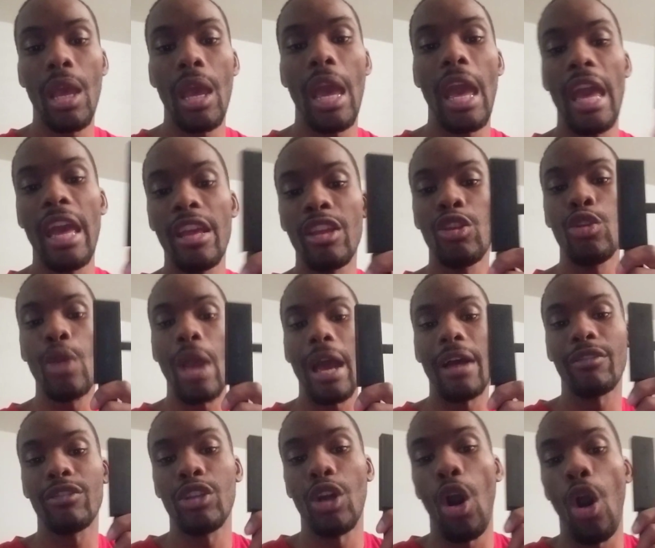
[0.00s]
And you have
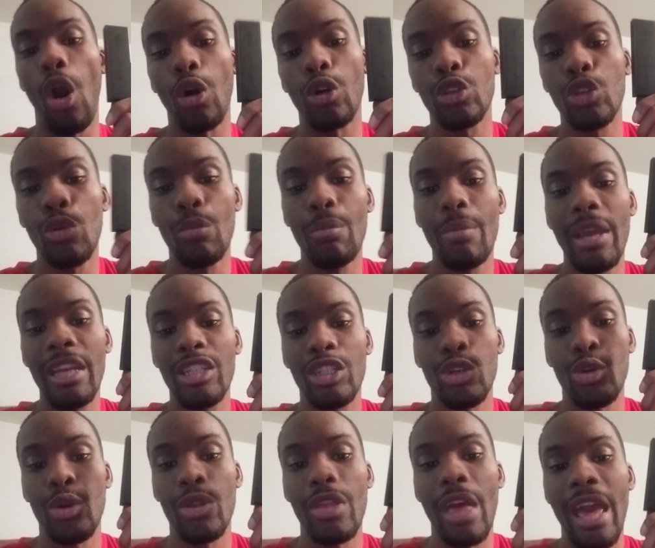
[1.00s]
to also make sure
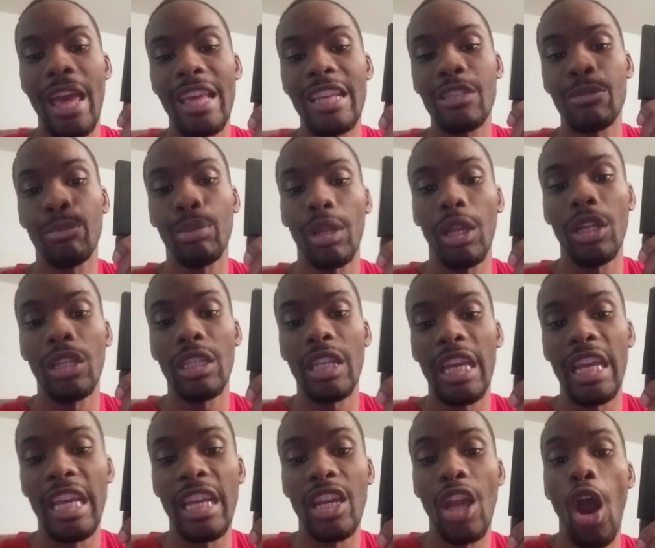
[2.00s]
that it's plugged
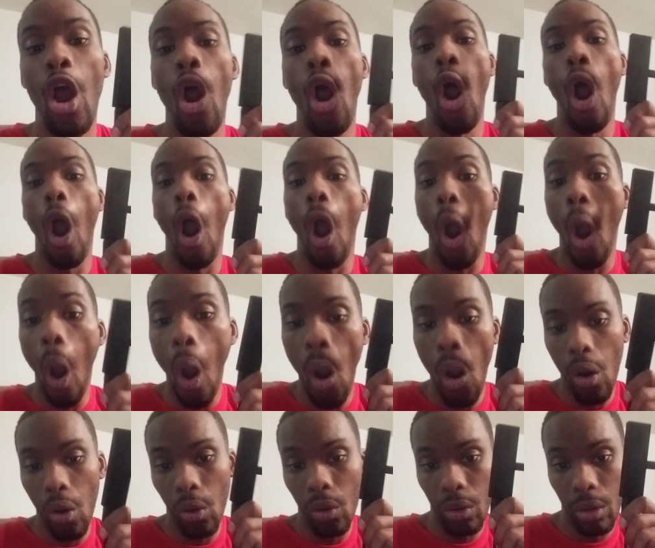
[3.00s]
in
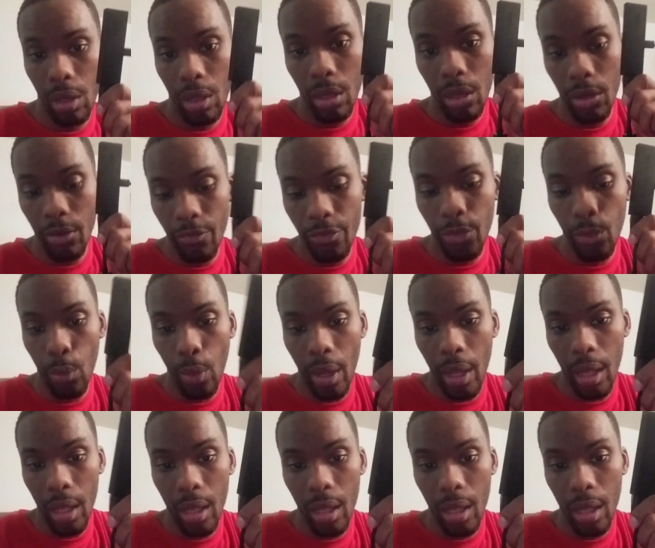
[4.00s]
all of the way.